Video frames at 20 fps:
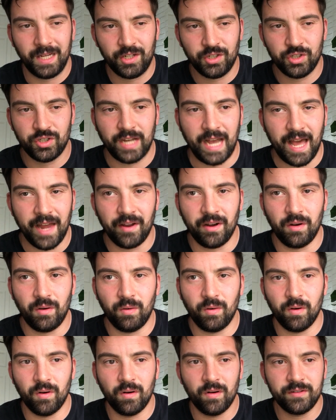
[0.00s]
shadow
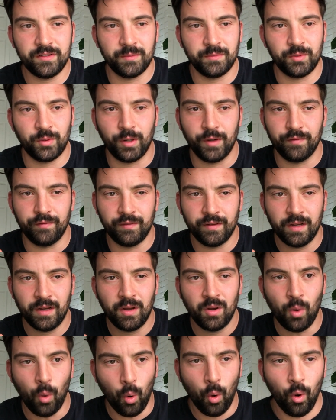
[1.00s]
or some sort of
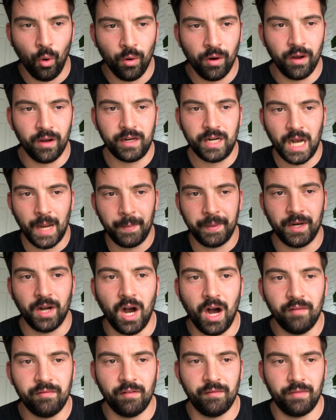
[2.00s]
aura coming
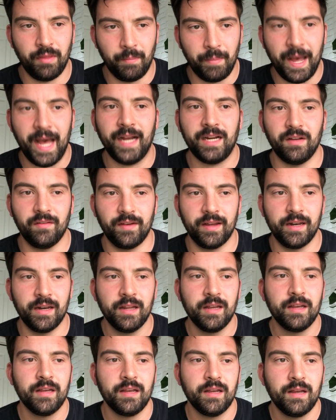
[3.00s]
off of the back of it,
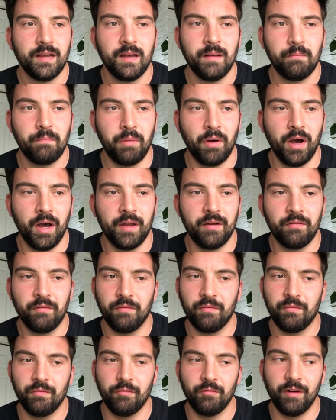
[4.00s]
but
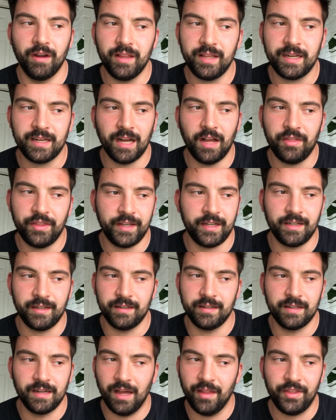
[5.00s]
really
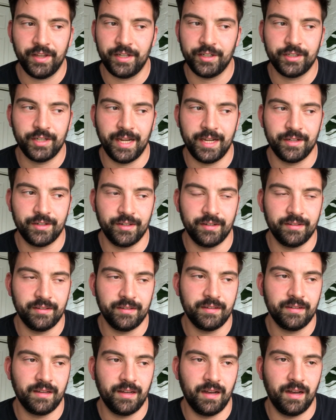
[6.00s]
nothing
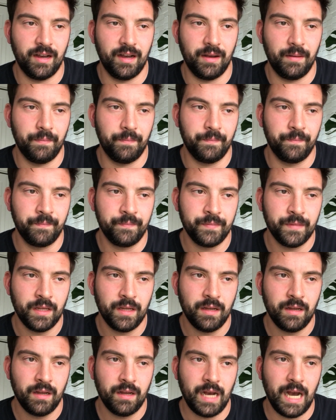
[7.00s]
changes.
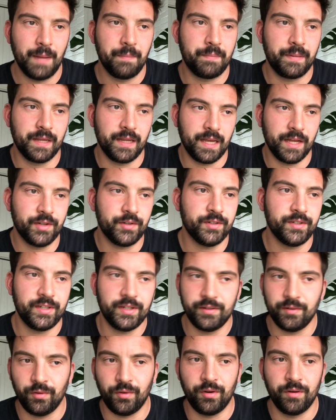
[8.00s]
I'd be interested
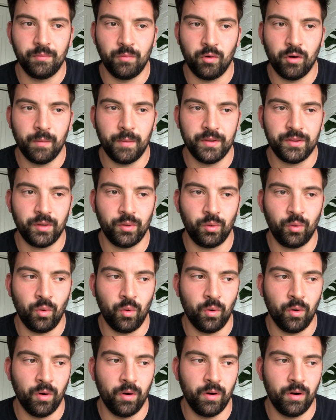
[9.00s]
to learn more about the
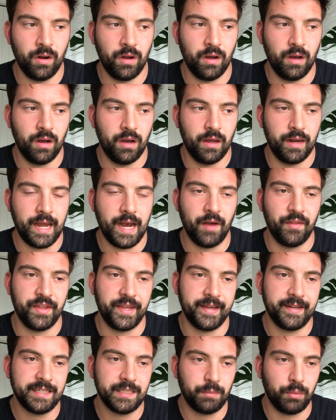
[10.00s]
lore and how they
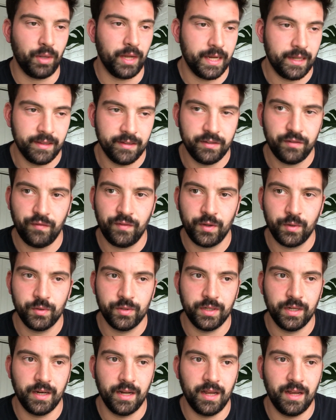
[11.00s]
explain this
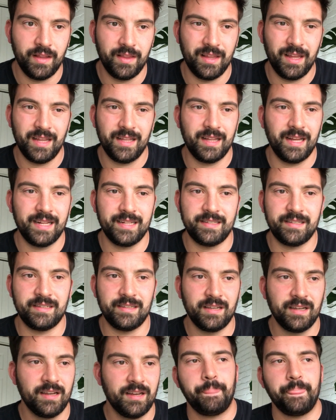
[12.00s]
fusion. It's
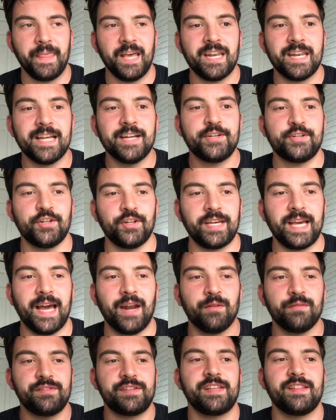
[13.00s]
initially, I
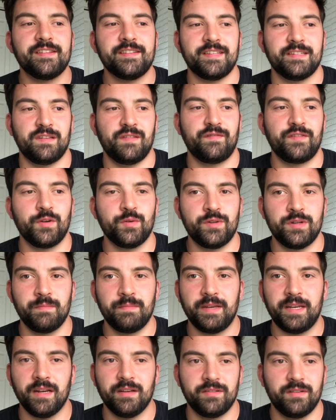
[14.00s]
don't see this as a fusion
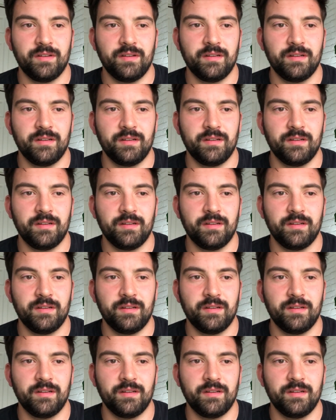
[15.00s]
because